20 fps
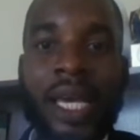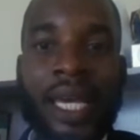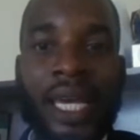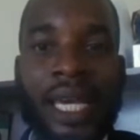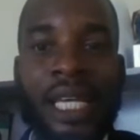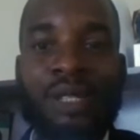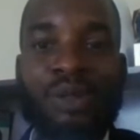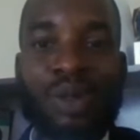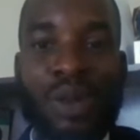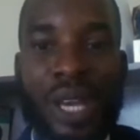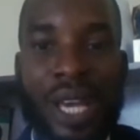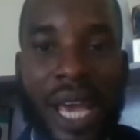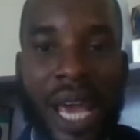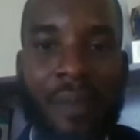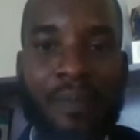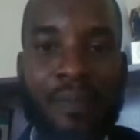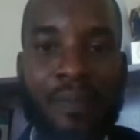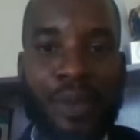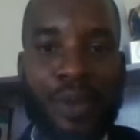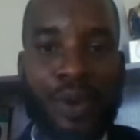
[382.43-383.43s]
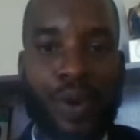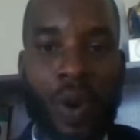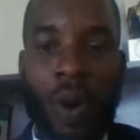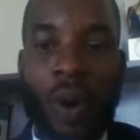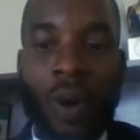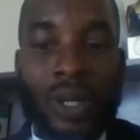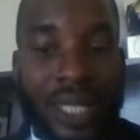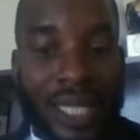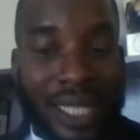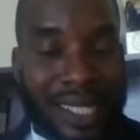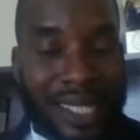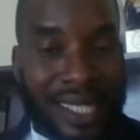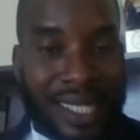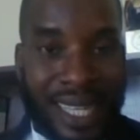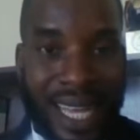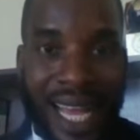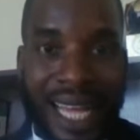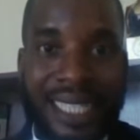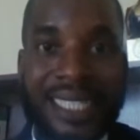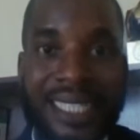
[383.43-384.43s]
it will help you
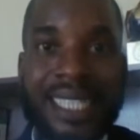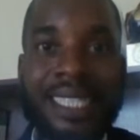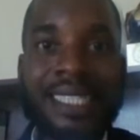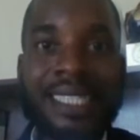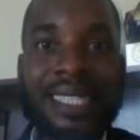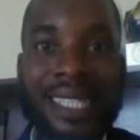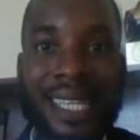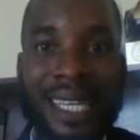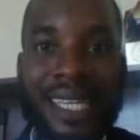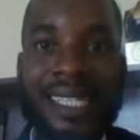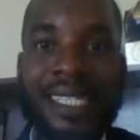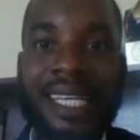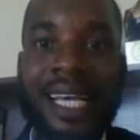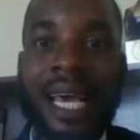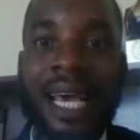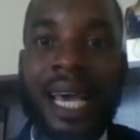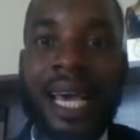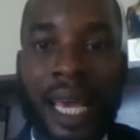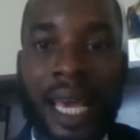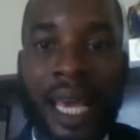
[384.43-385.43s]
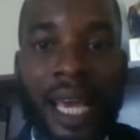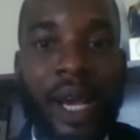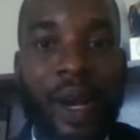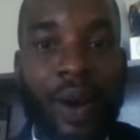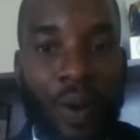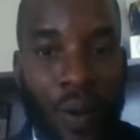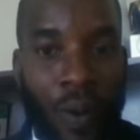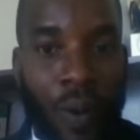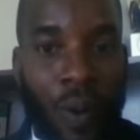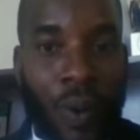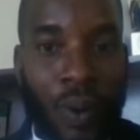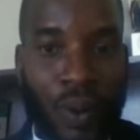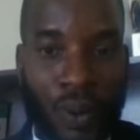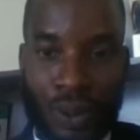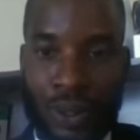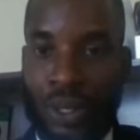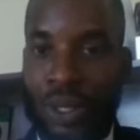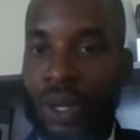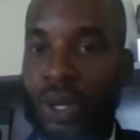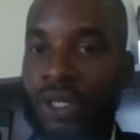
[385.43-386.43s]
understand things a whole
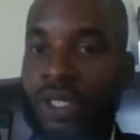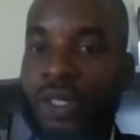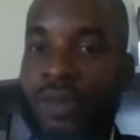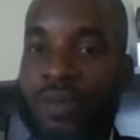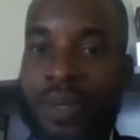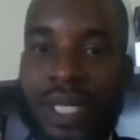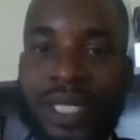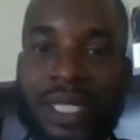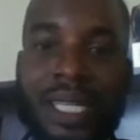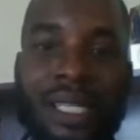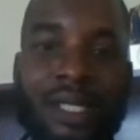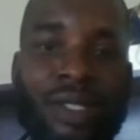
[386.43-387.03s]
lot better.